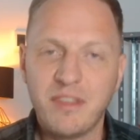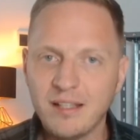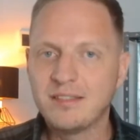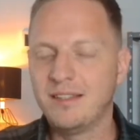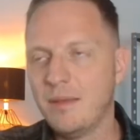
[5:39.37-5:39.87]

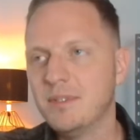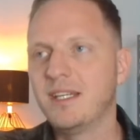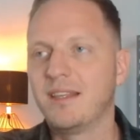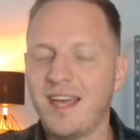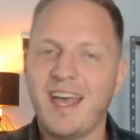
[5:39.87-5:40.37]
thus
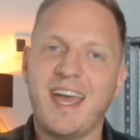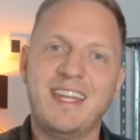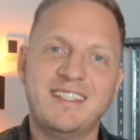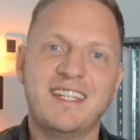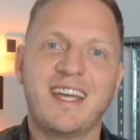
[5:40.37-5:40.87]
limiting their
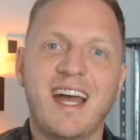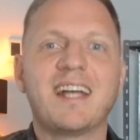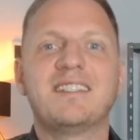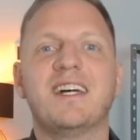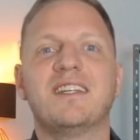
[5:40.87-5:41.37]
editing
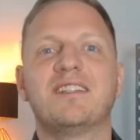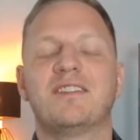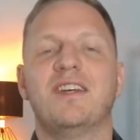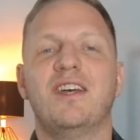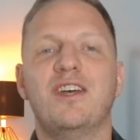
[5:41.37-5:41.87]

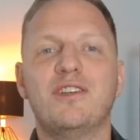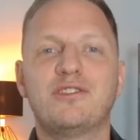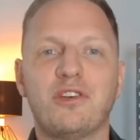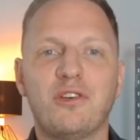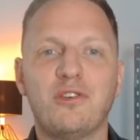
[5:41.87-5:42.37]
access.
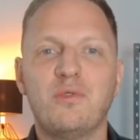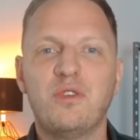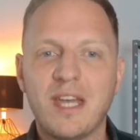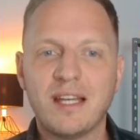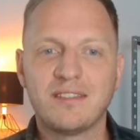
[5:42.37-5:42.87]
So
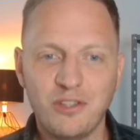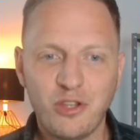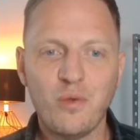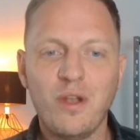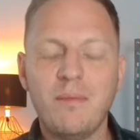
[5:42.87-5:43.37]
yes,
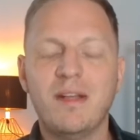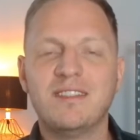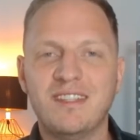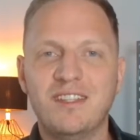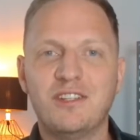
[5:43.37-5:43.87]
no
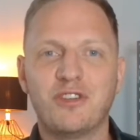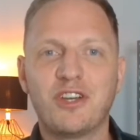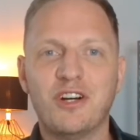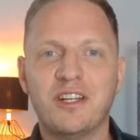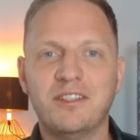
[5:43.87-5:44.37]
limits in this
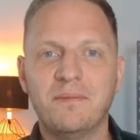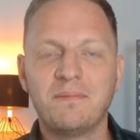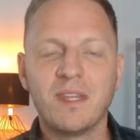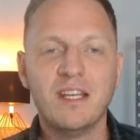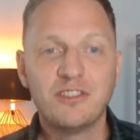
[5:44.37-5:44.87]
regard.
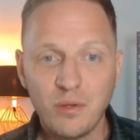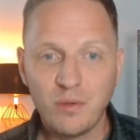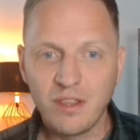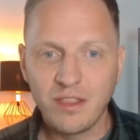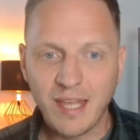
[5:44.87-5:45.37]

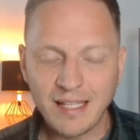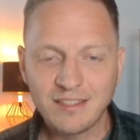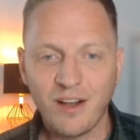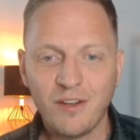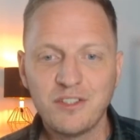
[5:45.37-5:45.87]
So
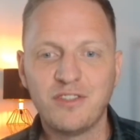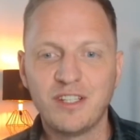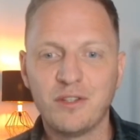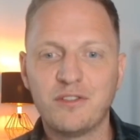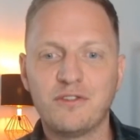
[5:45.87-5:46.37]
that's
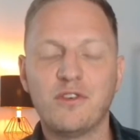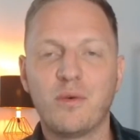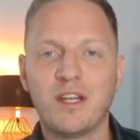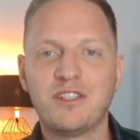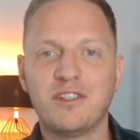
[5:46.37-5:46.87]
answering those 4
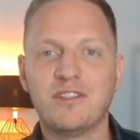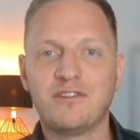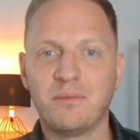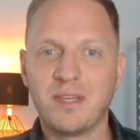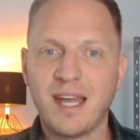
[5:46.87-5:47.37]
questions
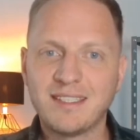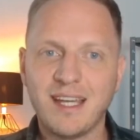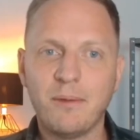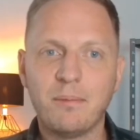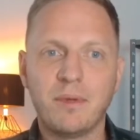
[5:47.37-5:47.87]
from
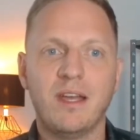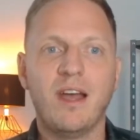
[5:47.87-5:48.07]
GetApp.